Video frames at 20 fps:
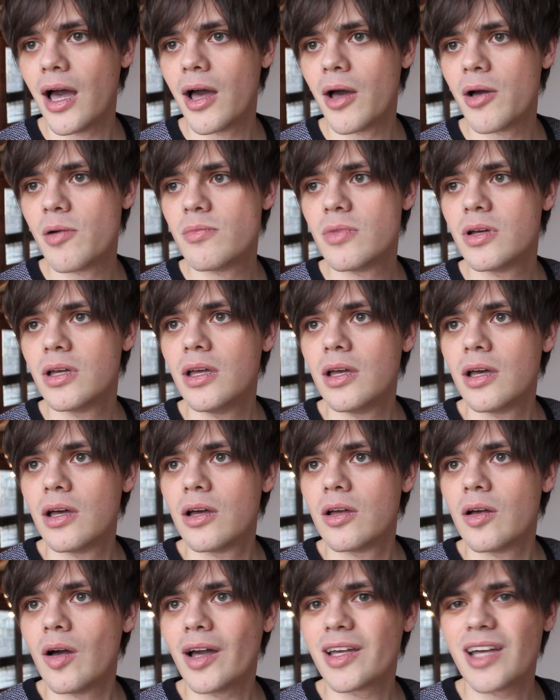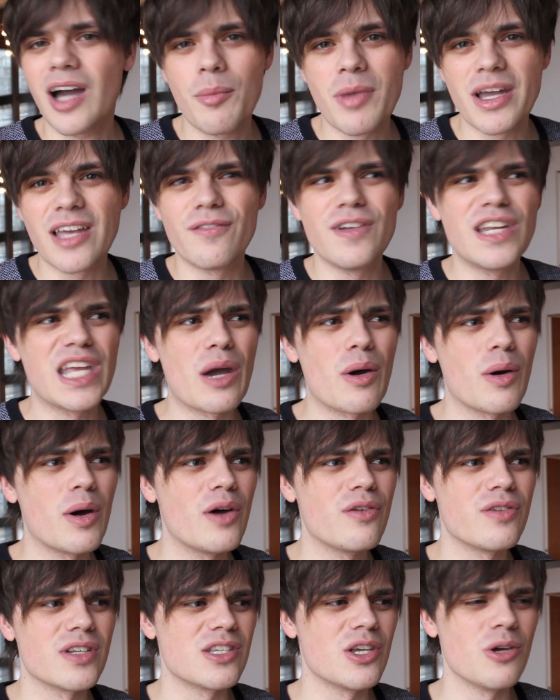I can't make a video
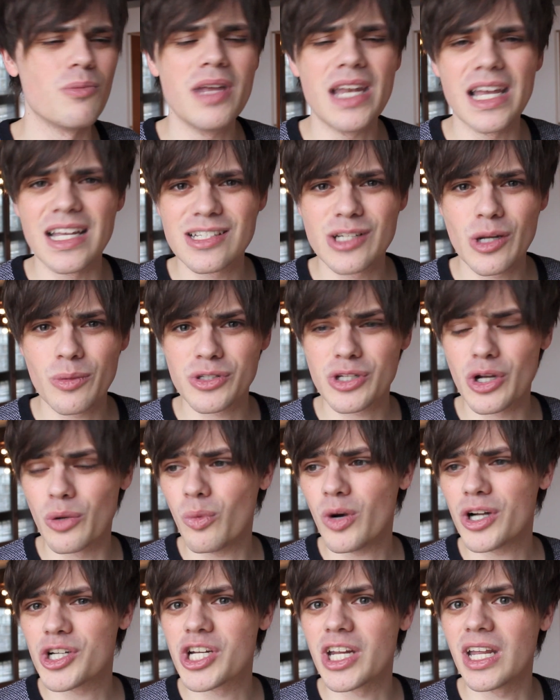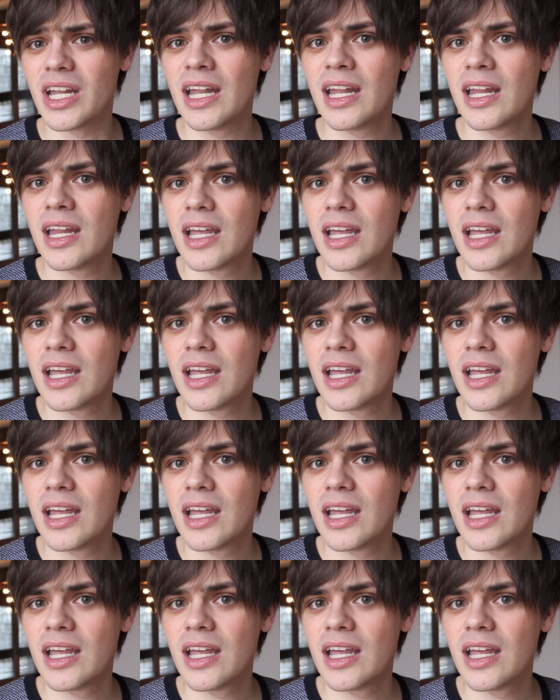over 2 minutes, no one's going to watch it.